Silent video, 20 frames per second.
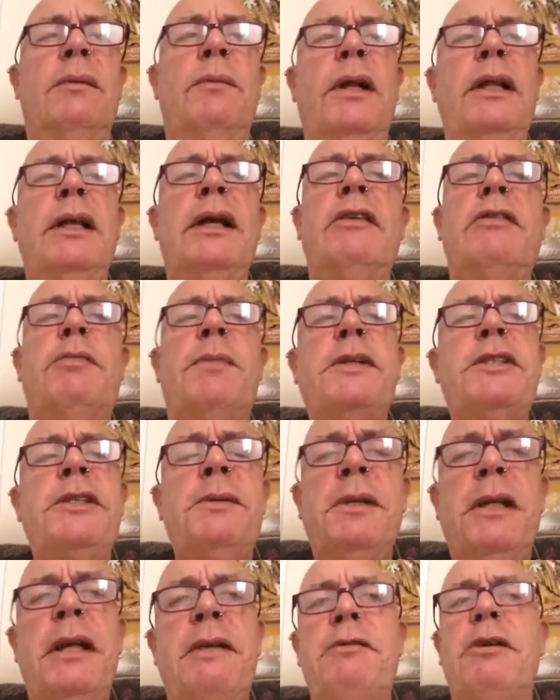
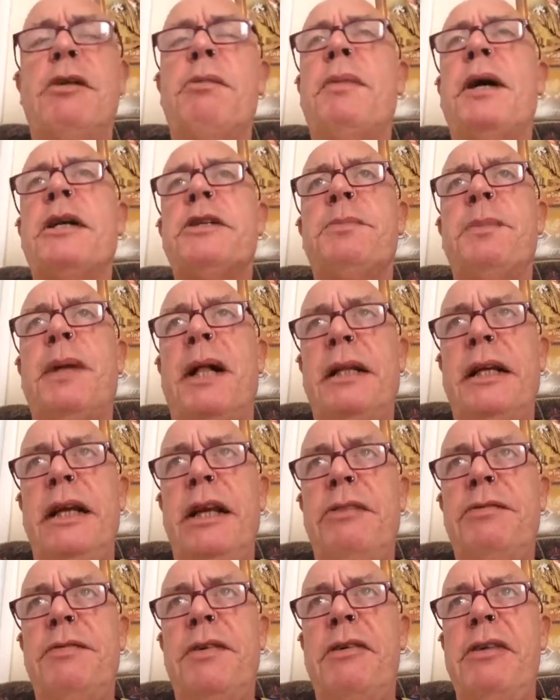Especially when you haven't got much money,
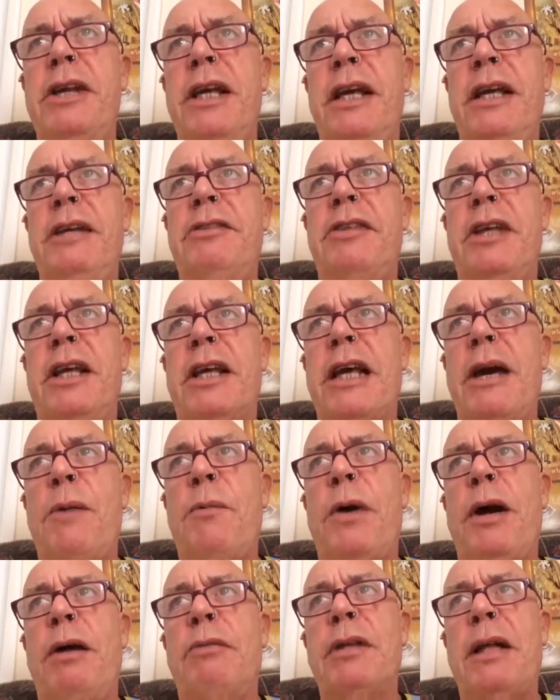it's very easy to
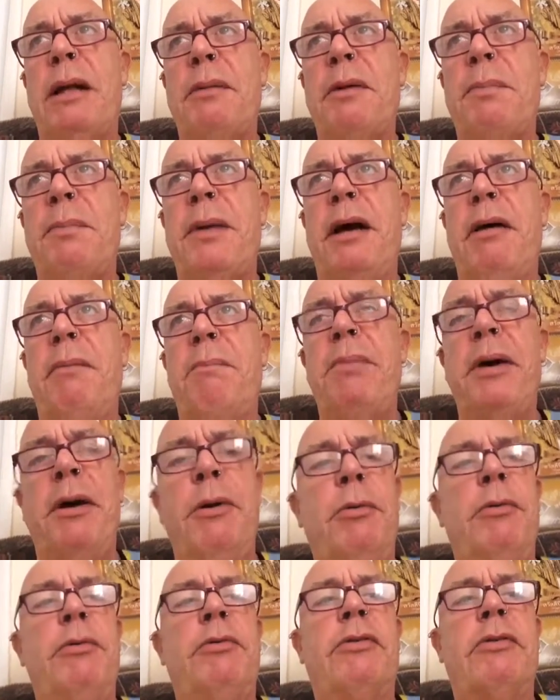get wound up about
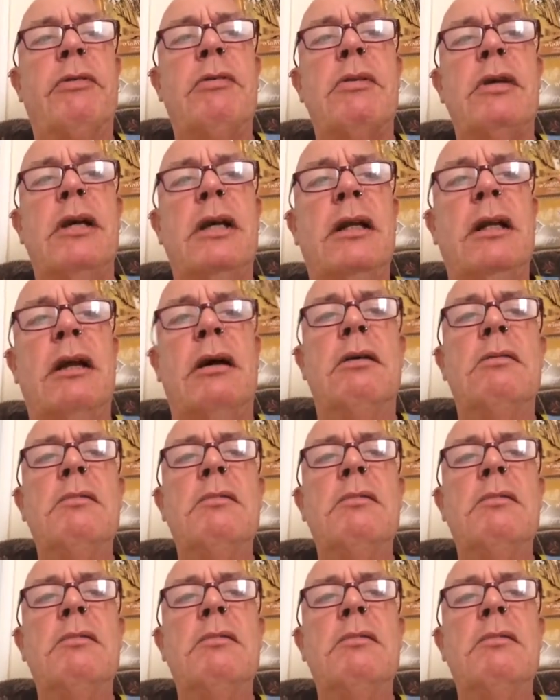bills. They